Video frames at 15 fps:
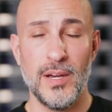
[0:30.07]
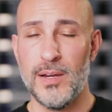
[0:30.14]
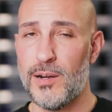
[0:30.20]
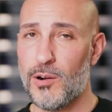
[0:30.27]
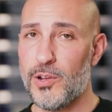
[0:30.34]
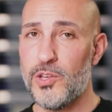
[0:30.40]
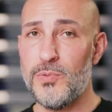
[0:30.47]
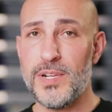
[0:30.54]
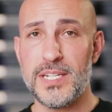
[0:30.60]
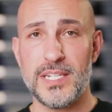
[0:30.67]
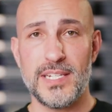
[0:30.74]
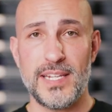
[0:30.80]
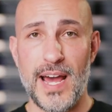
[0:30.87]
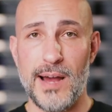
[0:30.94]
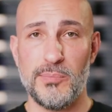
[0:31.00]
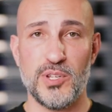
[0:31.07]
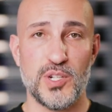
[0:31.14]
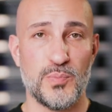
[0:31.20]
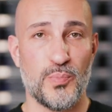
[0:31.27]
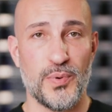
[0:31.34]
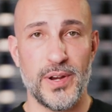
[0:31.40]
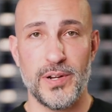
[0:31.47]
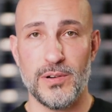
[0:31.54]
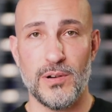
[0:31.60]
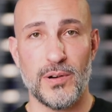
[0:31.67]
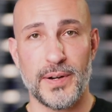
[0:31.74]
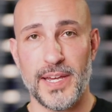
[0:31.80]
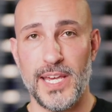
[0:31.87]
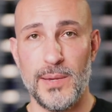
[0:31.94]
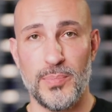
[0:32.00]
Are you an established breeder or
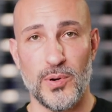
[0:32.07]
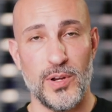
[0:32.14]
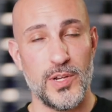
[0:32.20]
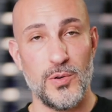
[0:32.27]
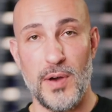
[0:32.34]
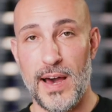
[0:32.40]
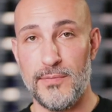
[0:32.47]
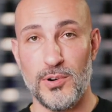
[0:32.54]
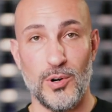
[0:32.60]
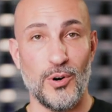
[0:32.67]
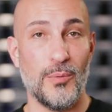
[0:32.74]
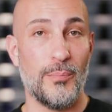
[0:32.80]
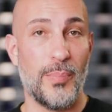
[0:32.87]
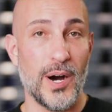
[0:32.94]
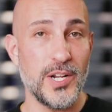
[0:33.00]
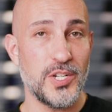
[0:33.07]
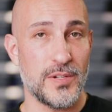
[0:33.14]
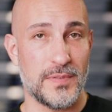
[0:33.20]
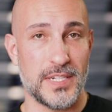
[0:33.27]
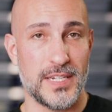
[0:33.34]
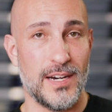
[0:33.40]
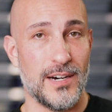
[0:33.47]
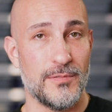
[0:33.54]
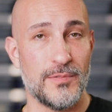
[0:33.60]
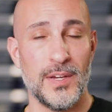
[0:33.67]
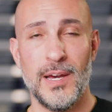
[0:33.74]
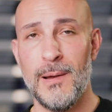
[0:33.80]
keeper and you have a whole bunch of stuff